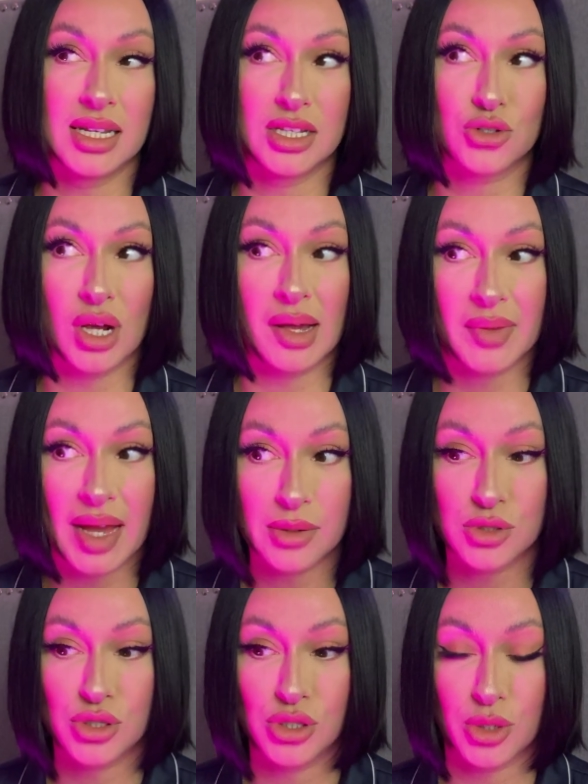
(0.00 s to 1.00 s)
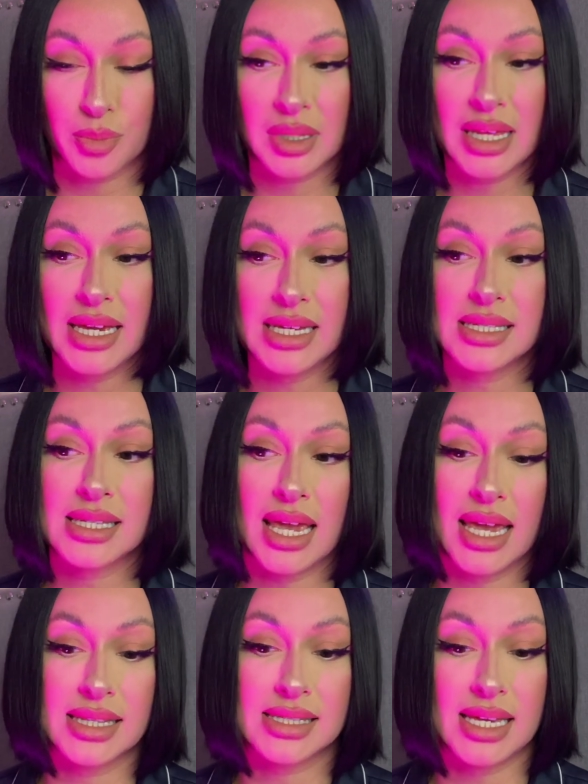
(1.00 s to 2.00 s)
They drive out to your place
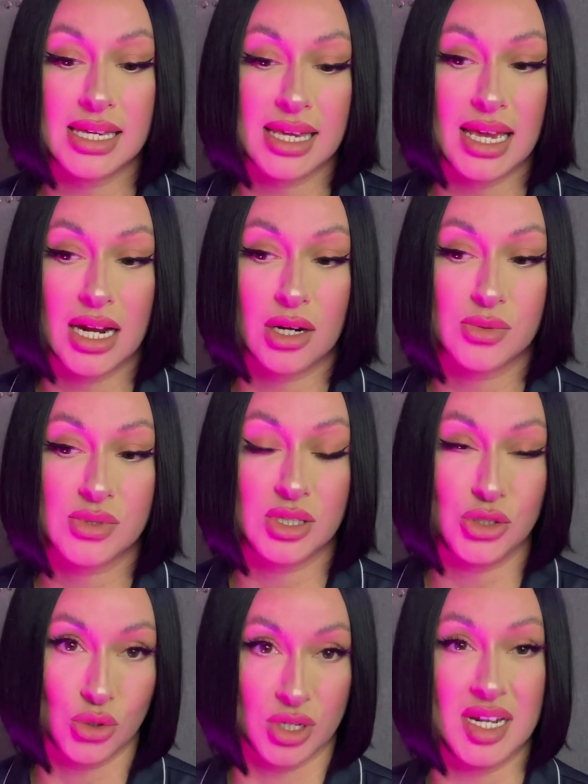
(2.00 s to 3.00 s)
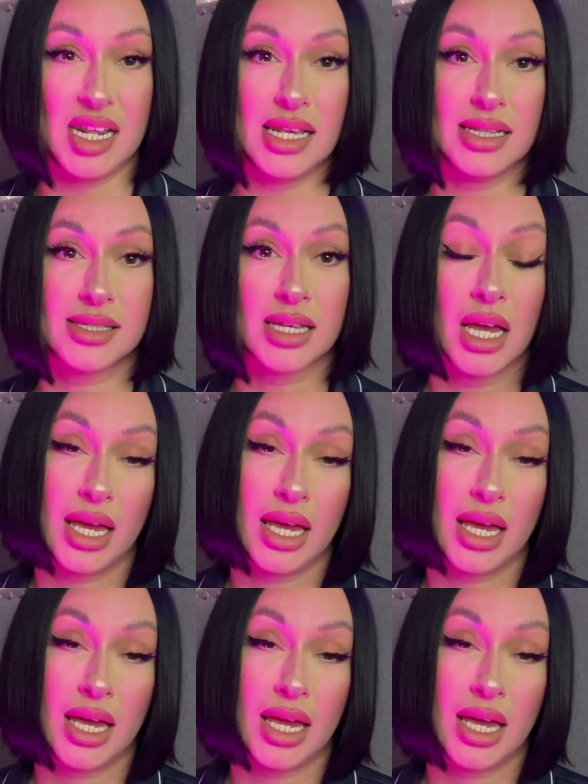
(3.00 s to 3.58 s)
and take care of your needs.